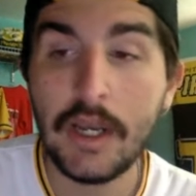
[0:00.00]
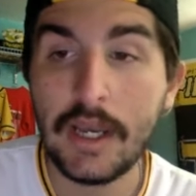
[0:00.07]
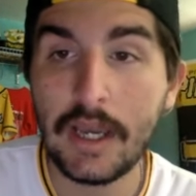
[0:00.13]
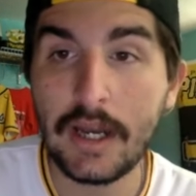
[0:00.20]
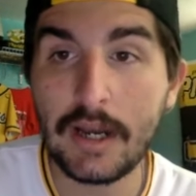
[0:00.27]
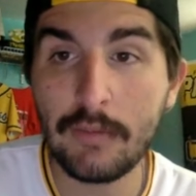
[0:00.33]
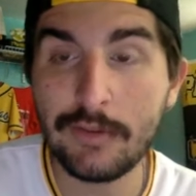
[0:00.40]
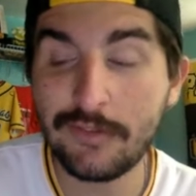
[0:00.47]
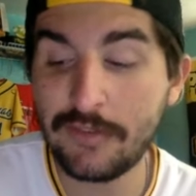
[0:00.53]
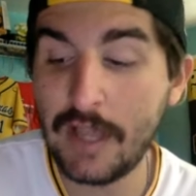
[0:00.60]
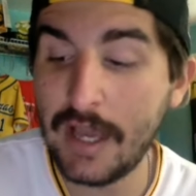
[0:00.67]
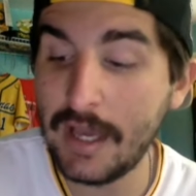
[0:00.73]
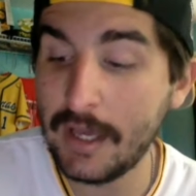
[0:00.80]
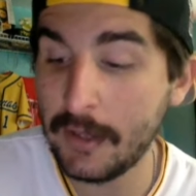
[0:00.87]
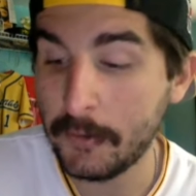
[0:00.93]
And I would
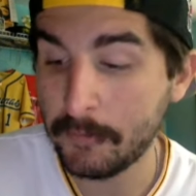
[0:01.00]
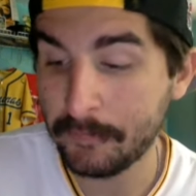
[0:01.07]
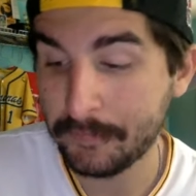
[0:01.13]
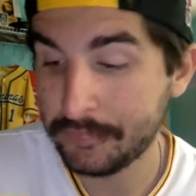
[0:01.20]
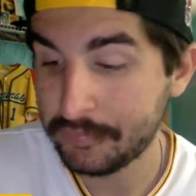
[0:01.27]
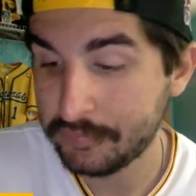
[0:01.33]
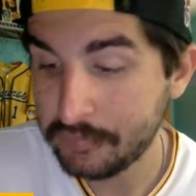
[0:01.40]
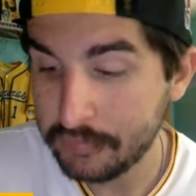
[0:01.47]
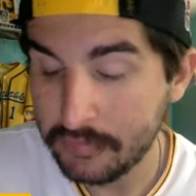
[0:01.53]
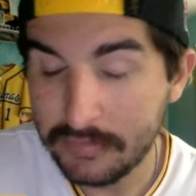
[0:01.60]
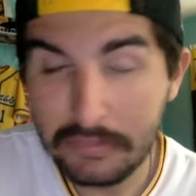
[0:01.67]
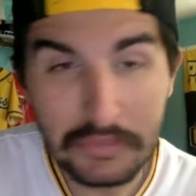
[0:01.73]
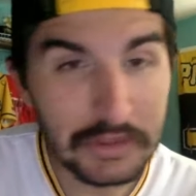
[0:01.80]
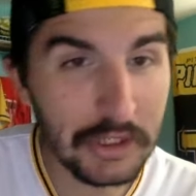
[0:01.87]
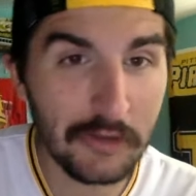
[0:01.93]
say
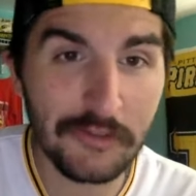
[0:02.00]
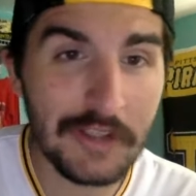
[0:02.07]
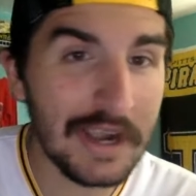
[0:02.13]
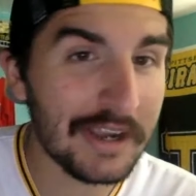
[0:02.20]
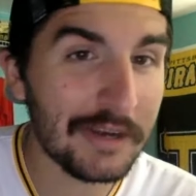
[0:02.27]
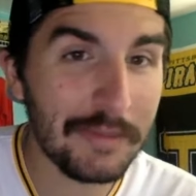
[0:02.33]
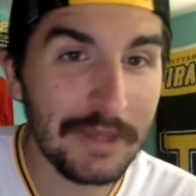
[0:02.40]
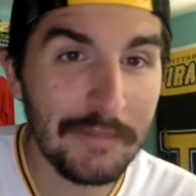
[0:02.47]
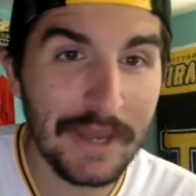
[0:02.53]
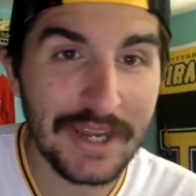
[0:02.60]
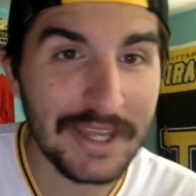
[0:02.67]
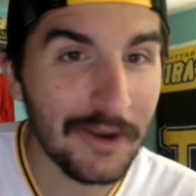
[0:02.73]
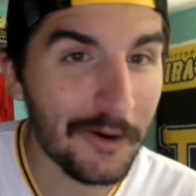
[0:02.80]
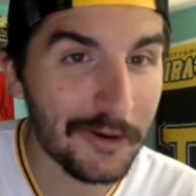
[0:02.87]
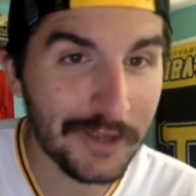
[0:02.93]
there's not going to be
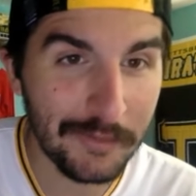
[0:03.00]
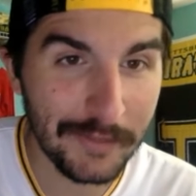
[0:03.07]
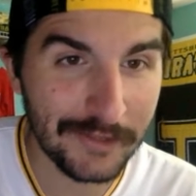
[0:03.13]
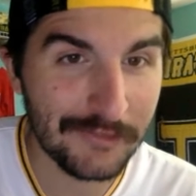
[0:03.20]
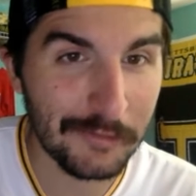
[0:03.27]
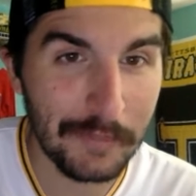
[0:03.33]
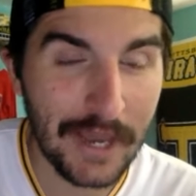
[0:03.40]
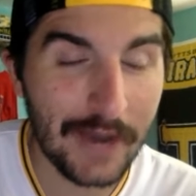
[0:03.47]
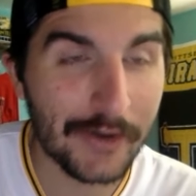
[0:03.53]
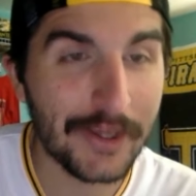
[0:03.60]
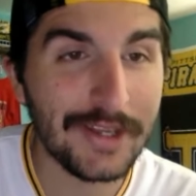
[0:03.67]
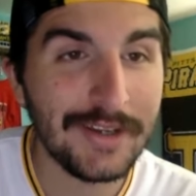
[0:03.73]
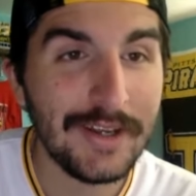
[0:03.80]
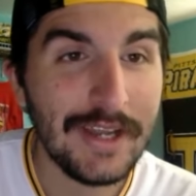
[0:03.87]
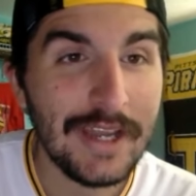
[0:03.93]
many arguments about
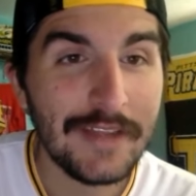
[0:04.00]
it,